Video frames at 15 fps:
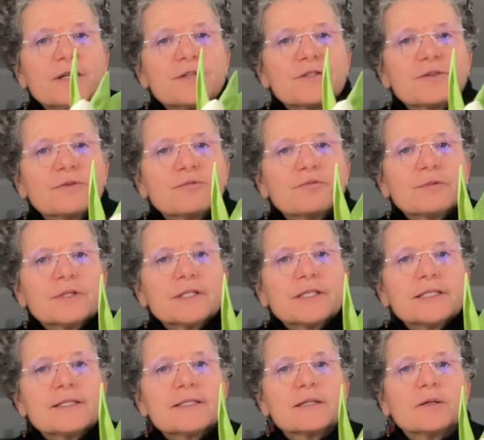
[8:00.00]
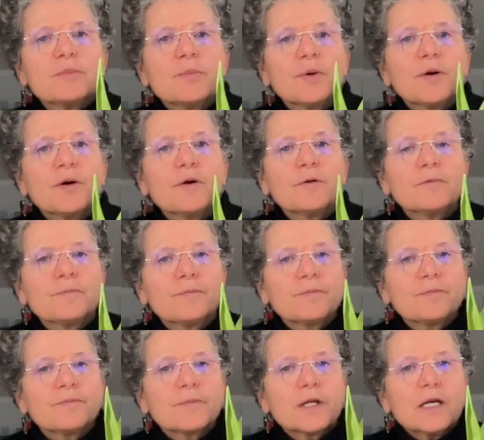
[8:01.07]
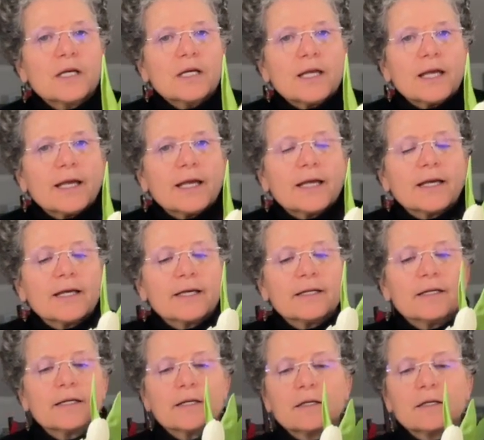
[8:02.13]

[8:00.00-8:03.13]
So really simple. And